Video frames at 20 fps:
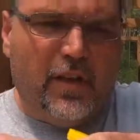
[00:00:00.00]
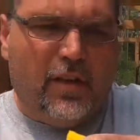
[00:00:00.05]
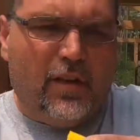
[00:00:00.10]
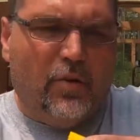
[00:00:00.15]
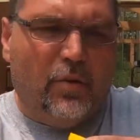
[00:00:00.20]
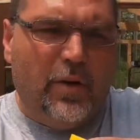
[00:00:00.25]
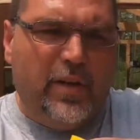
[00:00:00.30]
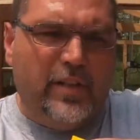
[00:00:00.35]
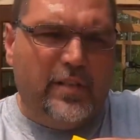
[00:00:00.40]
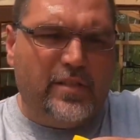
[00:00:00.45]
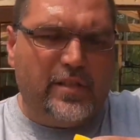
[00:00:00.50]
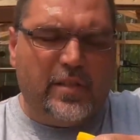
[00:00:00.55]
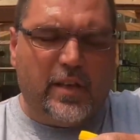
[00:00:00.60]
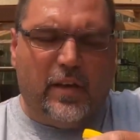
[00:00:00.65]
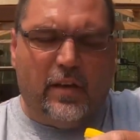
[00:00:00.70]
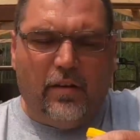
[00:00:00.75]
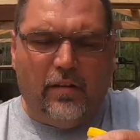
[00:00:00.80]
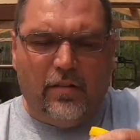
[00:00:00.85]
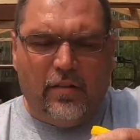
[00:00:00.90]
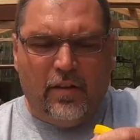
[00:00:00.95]
a queen
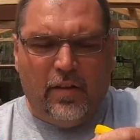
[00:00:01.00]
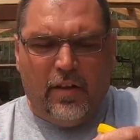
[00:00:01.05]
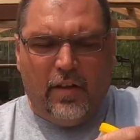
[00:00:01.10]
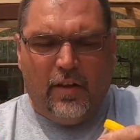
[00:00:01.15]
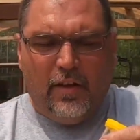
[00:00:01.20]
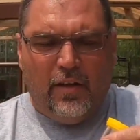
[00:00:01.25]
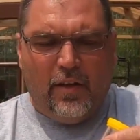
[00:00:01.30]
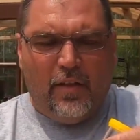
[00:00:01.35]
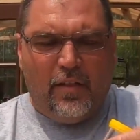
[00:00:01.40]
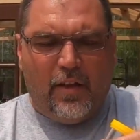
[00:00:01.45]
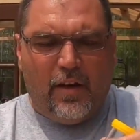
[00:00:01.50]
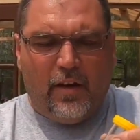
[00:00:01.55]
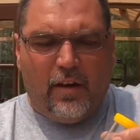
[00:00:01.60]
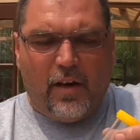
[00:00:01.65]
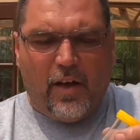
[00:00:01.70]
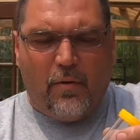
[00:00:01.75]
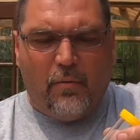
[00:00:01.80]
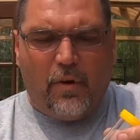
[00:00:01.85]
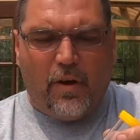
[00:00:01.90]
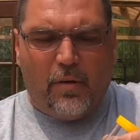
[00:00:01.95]
cell in there
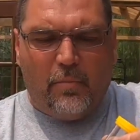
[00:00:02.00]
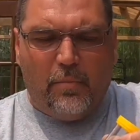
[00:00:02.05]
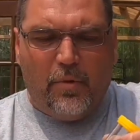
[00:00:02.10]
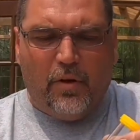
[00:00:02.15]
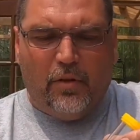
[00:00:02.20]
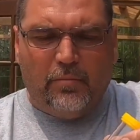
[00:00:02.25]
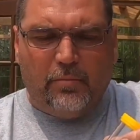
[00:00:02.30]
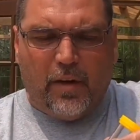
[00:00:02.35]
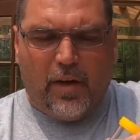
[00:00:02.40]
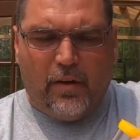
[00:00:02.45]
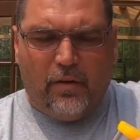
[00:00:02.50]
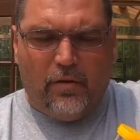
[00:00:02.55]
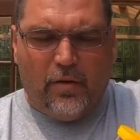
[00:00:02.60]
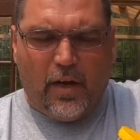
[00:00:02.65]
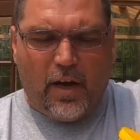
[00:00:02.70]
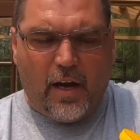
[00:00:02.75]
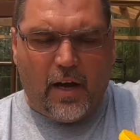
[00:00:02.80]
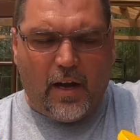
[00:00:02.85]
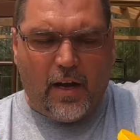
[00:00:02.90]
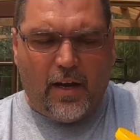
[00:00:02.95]
and I want to build my own
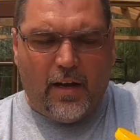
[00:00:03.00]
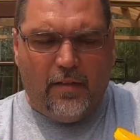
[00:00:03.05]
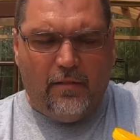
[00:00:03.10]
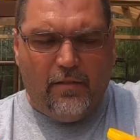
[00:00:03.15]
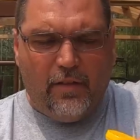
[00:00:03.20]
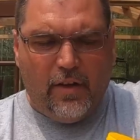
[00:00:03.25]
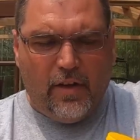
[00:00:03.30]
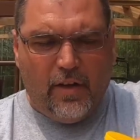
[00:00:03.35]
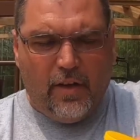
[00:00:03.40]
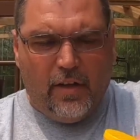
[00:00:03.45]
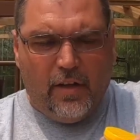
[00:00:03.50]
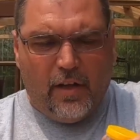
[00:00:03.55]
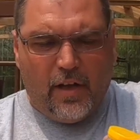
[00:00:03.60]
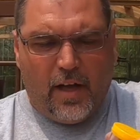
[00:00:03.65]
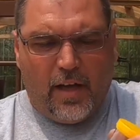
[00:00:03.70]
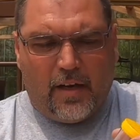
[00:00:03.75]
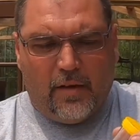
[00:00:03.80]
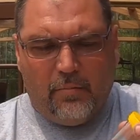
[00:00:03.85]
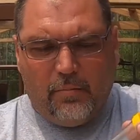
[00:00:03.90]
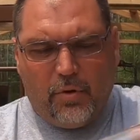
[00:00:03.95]
hive,
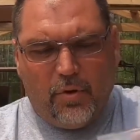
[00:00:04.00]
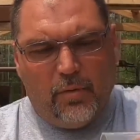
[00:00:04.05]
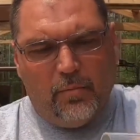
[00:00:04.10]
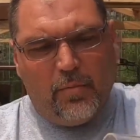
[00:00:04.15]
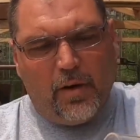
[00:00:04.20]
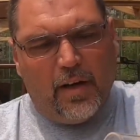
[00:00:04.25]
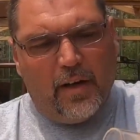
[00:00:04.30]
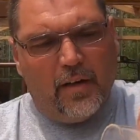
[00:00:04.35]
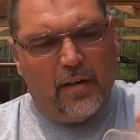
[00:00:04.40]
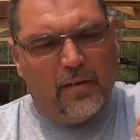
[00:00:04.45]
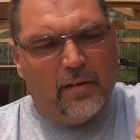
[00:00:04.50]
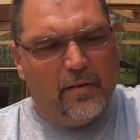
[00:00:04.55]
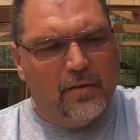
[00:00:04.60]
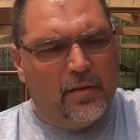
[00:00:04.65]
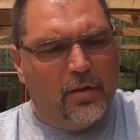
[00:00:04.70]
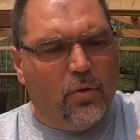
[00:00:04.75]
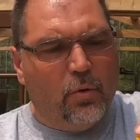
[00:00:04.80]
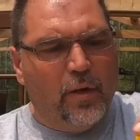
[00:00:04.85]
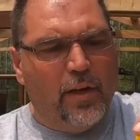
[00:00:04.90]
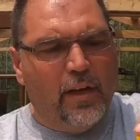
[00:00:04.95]
I can put my
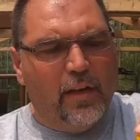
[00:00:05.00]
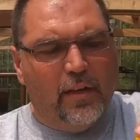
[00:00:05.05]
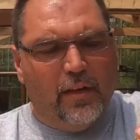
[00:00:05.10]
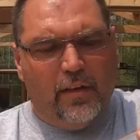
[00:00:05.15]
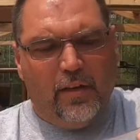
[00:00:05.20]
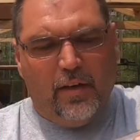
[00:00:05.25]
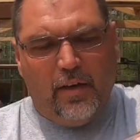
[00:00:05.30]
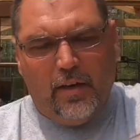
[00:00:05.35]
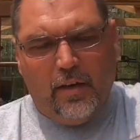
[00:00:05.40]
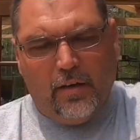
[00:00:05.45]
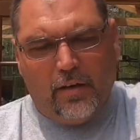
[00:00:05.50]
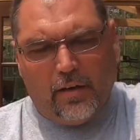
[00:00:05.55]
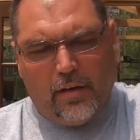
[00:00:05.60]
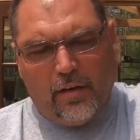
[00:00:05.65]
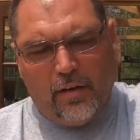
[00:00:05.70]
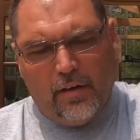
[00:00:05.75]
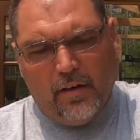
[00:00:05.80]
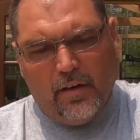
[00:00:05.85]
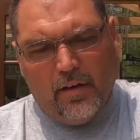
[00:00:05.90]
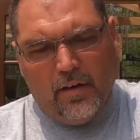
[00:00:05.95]
queen in here.
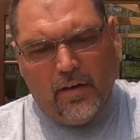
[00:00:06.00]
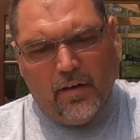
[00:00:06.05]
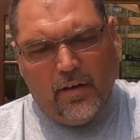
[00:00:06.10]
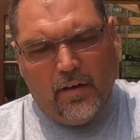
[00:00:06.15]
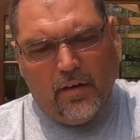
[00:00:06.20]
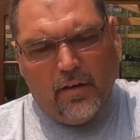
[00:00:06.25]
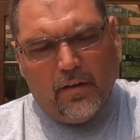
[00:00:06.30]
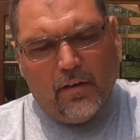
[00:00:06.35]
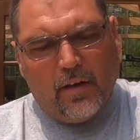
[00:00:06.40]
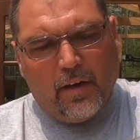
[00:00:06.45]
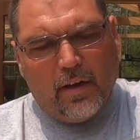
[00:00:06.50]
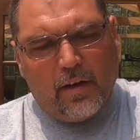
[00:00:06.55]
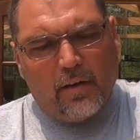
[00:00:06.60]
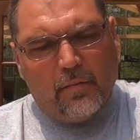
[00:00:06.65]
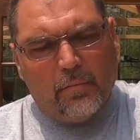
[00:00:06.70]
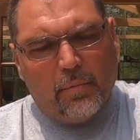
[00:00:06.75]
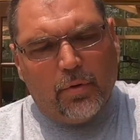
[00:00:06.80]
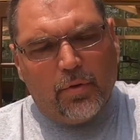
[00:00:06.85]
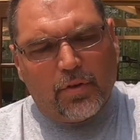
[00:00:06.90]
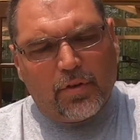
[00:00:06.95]
Then I
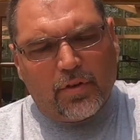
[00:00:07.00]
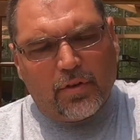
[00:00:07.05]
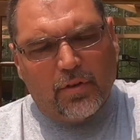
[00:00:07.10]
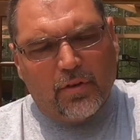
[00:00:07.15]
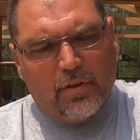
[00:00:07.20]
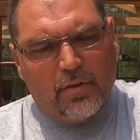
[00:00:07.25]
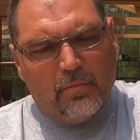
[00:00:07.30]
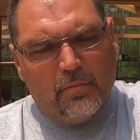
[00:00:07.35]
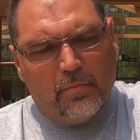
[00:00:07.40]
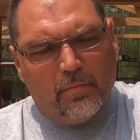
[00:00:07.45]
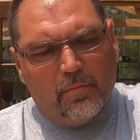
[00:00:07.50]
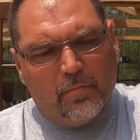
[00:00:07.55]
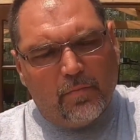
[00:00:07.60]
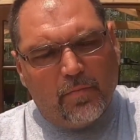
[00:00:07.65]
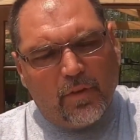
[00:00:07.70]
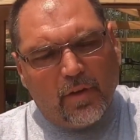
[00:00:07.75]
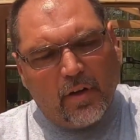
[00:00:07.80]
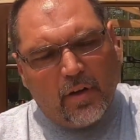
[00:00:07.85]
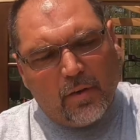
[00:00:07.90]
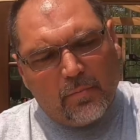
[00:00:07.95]
could push her
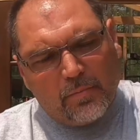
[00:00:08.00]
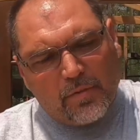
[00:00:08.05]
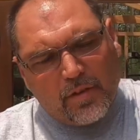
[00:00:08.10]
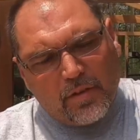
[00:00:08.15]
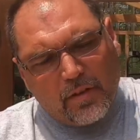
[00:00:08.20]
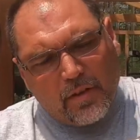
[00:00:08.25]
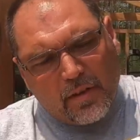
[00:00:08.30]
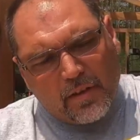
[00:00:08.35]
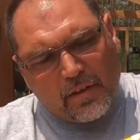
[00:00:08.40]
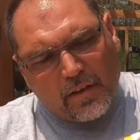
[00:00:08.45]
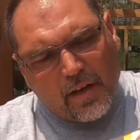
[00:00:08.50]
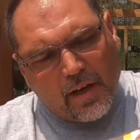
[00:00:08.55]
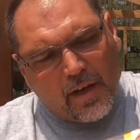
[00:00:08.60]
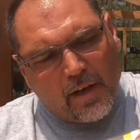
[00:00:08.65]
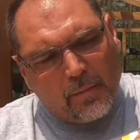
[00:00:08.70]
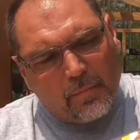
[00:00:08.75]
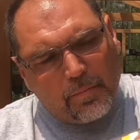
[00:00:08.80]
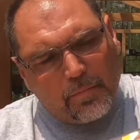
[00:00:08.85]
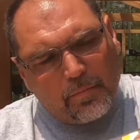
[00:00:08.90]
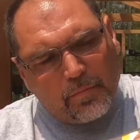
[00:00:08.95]
up to the
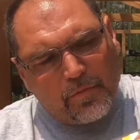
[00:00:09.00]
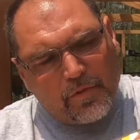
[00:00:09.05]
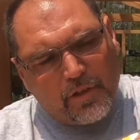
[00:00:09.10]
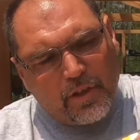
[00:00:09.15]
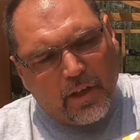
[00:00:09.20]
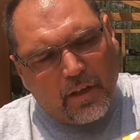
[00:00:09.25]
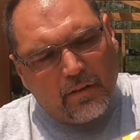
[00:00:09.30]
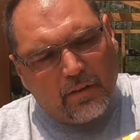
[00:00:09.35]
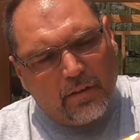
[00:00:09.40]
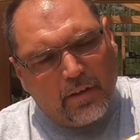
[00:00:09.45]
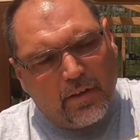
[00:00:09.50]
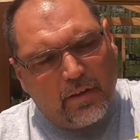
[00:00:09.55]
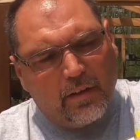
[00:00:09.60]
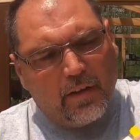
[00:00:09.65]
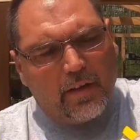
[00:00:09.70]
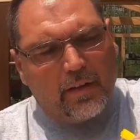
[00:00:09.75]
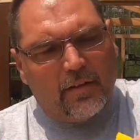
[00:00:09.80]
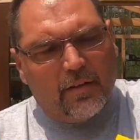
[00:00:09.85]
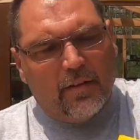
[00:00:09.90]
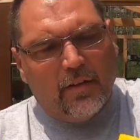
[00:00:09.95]
top gently
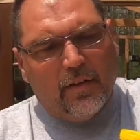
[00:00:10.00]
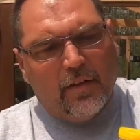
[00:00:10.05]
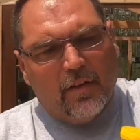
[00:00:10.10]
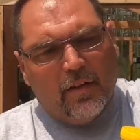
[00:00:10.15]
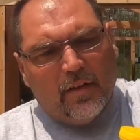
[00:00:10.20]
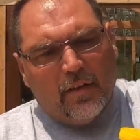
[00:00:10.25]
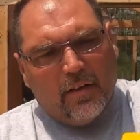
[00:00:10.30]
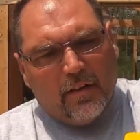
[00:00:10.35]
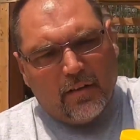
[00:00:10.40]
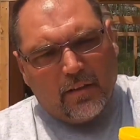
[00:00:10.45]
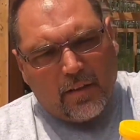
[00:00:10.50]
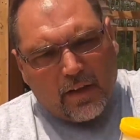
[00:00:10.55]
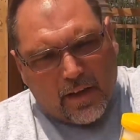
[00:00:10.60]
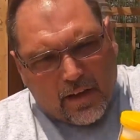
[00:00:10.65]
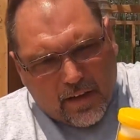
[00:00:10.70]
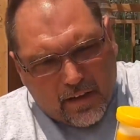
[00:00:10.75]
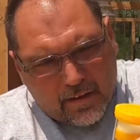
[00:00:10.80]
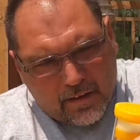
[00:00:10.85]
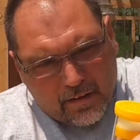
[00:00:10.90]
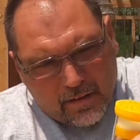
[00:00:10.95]
like
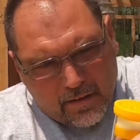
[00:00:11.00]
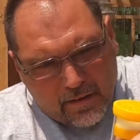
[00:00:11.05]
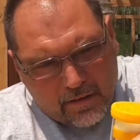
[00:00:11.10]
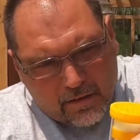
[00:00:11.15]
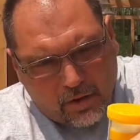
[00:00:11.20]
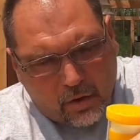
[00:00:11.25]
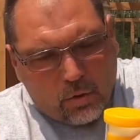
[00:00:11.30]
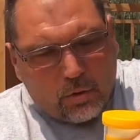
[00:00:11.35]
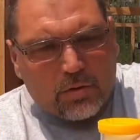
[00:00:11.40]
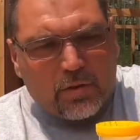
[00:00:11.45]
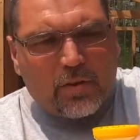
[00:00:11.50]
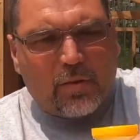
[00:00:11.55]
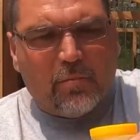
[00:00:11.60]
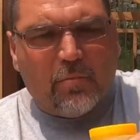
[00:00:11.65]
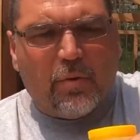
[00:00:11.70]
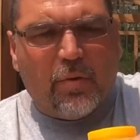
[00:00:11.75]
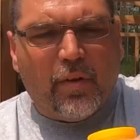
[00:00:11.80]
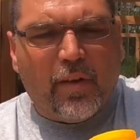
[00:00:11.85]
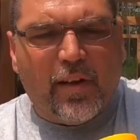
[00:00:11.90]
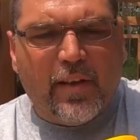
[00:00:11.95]
that and hold her in
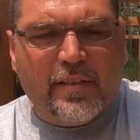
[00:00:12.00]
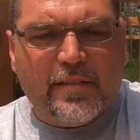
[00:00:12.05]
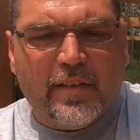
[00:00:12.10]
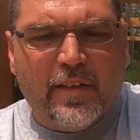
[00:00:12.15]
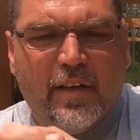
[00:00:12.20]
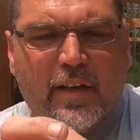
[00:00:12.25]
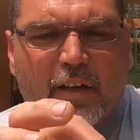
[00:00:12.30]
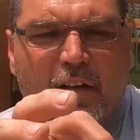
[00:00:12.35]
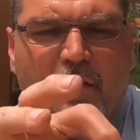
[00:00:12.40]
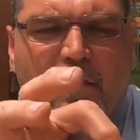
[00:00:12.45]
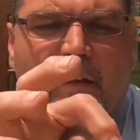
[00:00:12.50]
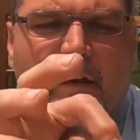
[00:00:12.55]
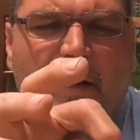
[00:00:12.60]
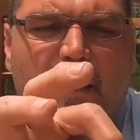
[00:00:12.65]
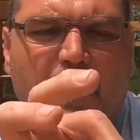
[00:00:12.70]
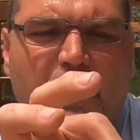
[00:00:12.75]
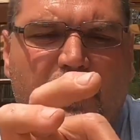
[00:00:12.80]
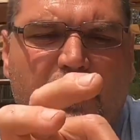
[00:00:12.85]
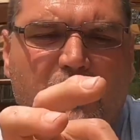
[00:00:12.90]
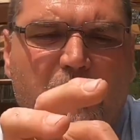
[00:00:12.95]
place. And then I
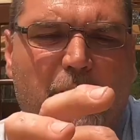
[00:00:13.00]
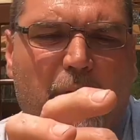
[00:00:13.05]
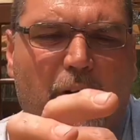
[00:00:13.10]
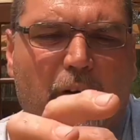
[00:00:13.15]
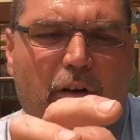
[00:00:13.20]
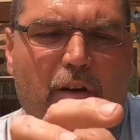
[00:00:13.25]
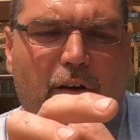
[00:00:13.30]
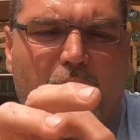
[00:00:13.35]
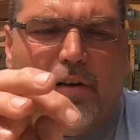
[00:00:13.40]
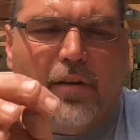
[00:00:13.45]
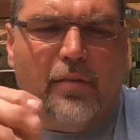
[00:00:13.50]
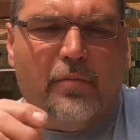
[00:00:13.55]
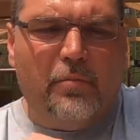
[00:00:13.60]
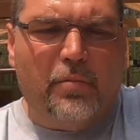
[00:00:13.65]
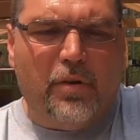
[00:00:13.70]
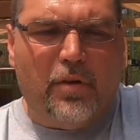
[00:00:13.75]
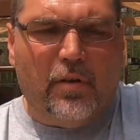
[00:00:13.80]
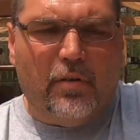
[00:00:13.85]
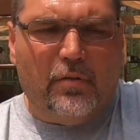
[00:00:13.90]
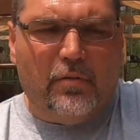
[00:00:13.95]
can just mark her,
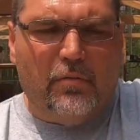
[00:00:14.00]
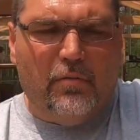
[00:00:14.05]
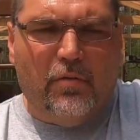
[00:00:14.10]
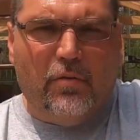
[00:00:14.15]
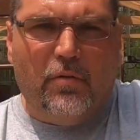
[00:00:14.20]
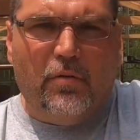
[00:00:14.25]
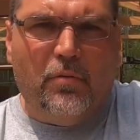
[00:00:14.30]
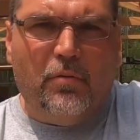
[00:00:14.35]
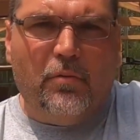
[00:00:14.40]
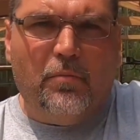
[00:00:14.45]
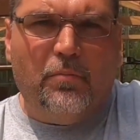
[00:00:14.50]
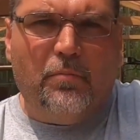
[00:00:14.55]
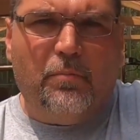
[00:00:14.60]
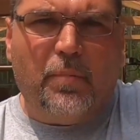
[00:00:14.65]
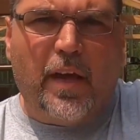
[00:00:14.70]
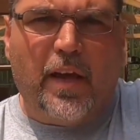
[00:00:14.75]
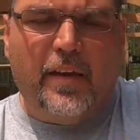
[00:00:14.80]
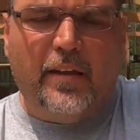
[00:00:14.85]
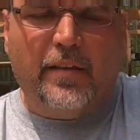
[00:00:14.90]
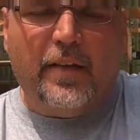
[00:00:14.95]
put a
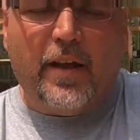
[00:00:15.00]
paint